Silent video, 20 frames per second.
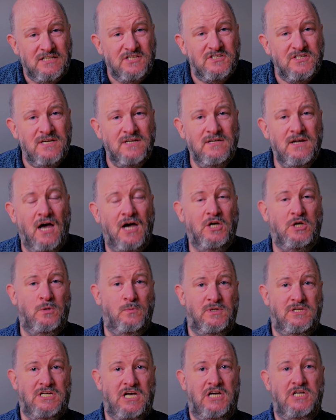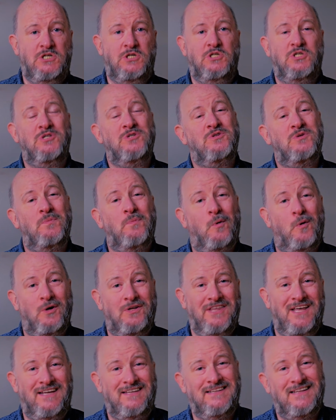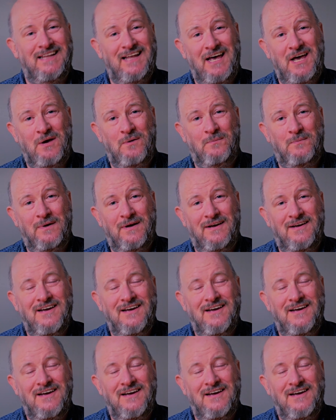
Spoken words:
to send documentation to support that claim.